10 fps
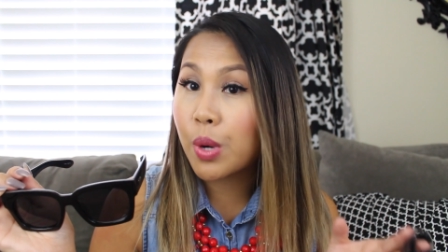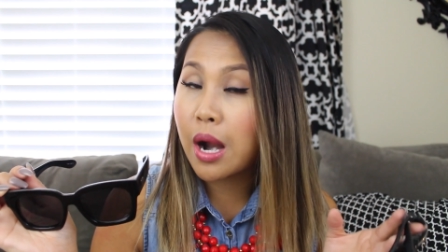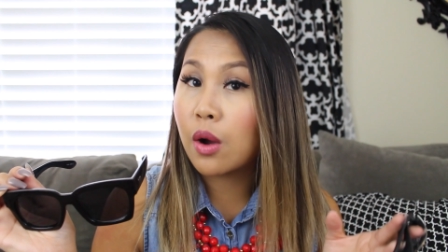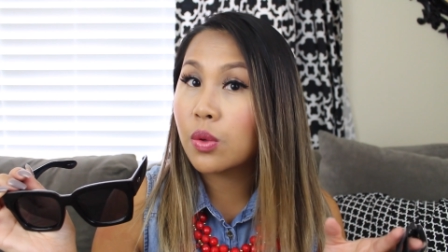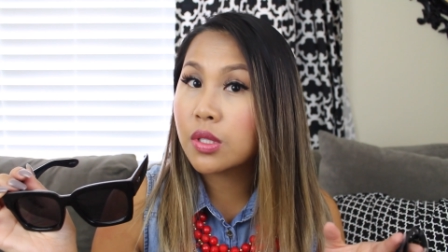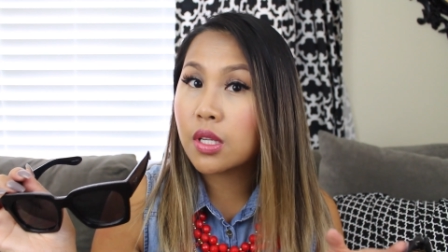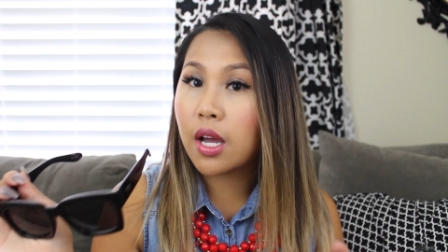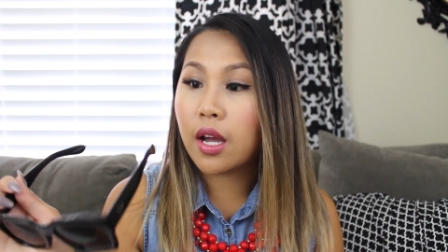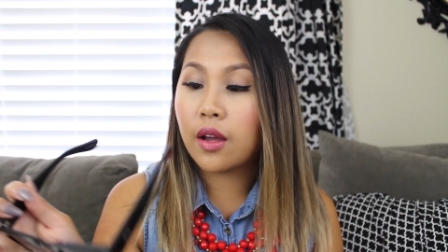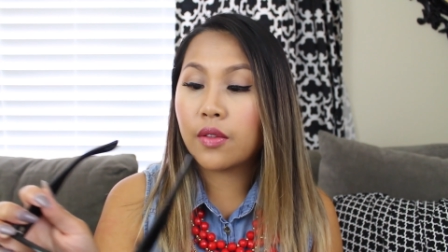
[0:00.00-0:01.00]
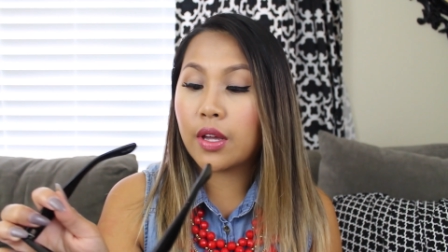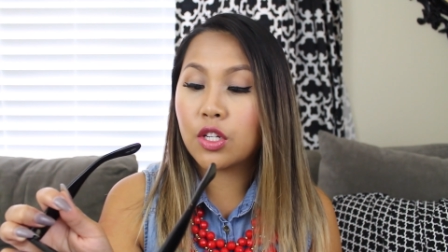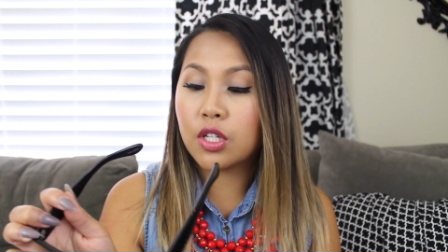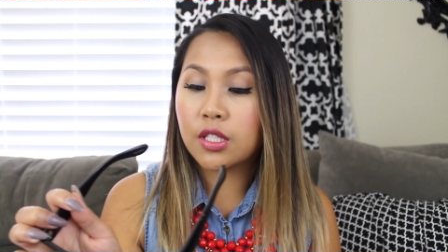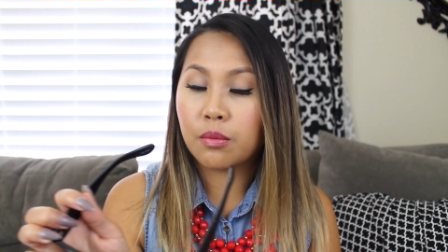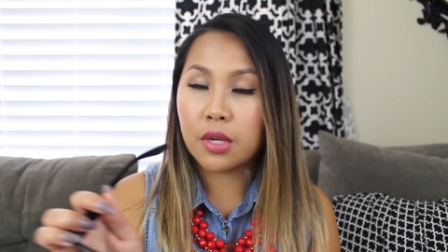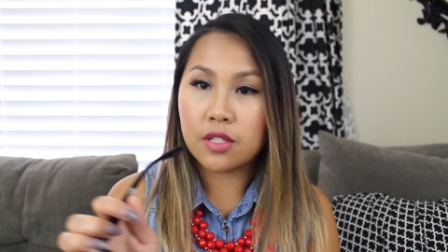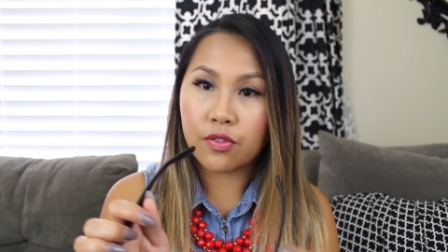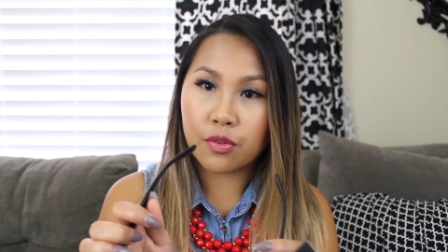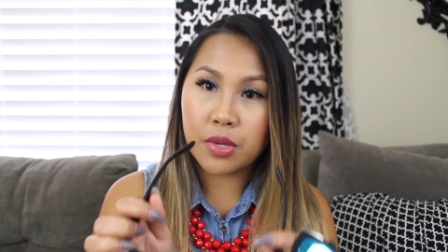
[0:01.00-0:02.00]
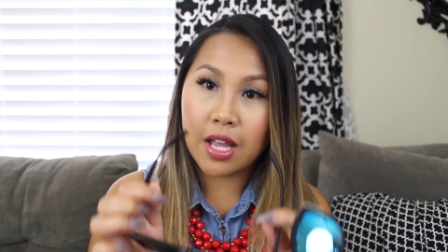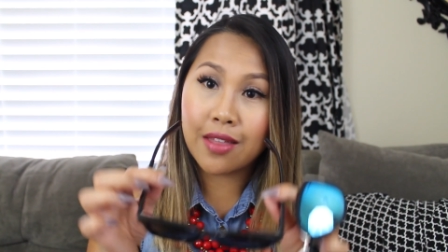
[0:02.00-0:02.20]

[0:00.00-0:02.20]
brows. That is just a must for me.